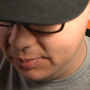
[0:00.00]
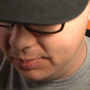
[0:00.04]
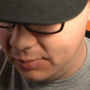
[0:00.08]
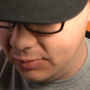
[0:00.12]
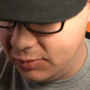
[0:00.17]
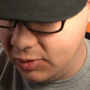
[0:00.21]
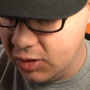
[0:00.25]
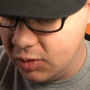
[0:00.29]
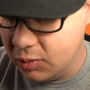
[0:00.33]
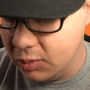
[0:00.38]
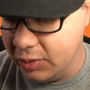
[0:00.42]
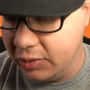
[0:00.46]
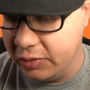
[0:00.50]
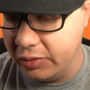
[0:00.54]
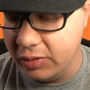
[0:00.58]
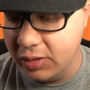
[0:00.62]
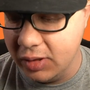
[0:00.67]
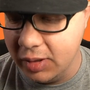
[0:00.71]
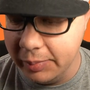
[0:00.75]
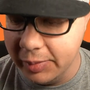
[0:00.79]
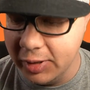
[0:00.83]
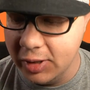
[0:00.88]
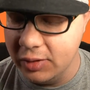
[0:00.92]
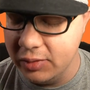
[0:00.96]
decreasing
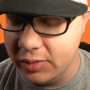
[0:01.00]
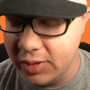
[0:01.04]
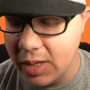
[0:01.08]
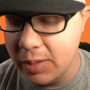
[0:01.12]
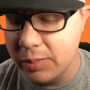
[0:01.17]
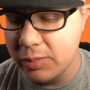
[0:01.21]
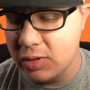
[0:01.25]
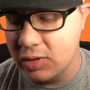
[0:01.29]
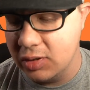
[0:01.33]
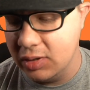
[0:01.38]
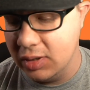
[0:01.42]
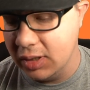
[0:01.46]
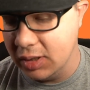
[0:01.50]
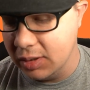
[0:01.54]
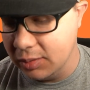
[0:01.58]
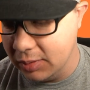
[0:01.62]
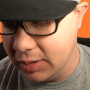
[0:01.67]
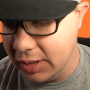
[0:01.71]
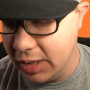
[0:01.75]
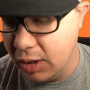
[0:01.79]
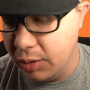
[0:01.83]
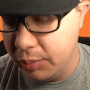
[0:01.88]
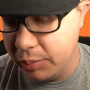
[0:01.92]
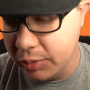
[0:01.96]
the amount of damage that they
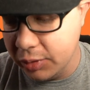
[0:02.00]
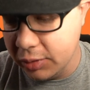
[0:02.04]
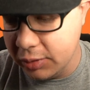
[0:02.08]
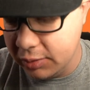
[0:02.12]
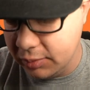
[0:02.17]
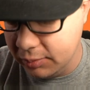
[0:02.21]
can output.